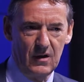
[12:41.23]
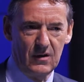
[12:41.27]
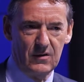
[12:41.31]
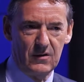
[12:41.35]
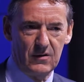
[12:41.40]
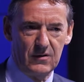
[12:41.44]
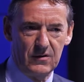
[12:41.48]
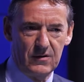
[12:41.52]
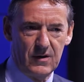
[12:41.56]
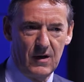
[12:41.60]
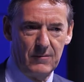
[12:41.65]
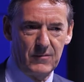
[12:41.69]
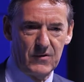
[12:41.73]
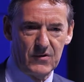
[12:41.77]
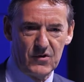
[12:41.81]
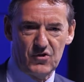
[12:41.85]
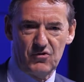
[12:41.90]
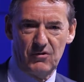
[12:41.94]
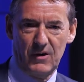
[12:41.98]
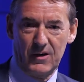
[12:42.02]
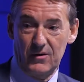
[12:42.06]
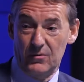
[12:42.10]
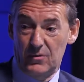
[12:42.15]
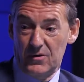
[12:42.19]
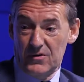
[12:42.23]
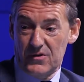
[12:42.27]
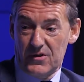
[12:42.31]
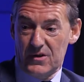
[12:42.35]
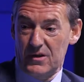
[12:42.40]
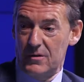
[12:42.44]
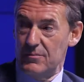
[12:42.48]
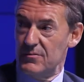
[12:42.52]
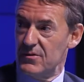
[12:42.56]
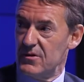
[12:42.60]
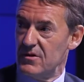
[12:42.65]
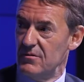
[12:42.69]
that demonstrate what
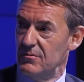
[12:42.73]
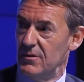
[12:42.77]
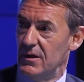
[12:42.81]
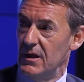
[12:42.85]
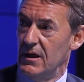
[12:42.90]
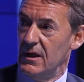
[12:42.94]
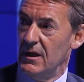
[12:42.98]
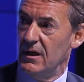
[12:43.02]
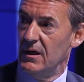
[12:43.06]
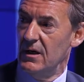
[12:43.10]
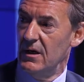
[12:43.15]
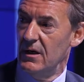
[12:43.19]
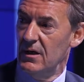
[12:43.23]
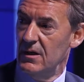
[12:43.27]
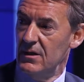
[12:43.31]
seems to me